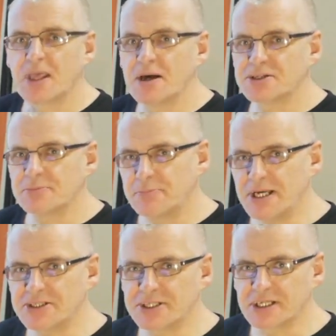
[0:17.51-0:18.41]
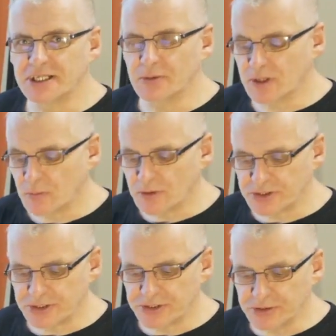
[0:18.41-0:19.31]
So basically what I want
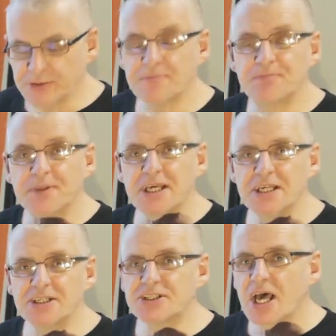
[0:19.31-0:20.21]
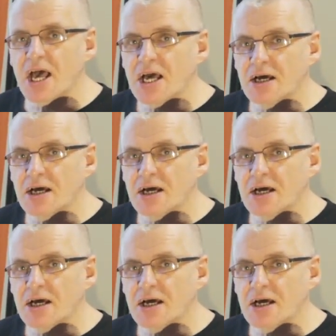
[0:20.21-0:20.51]
you to do is